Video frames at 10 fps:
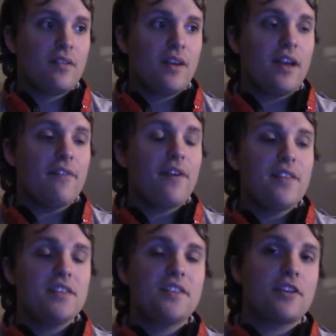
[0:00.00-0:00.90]
And I
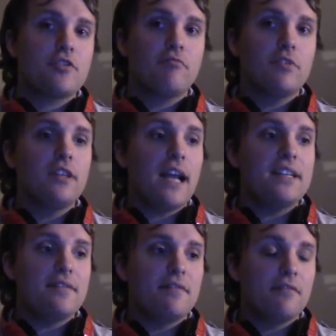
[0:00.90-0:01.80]
find this section
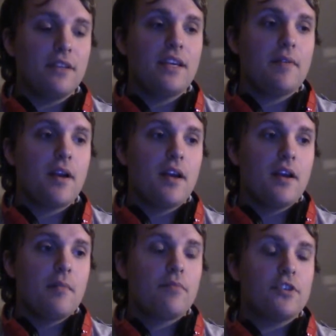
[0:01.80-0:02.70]
really
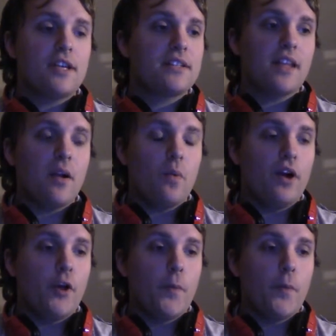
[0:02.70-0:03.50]
projects that well.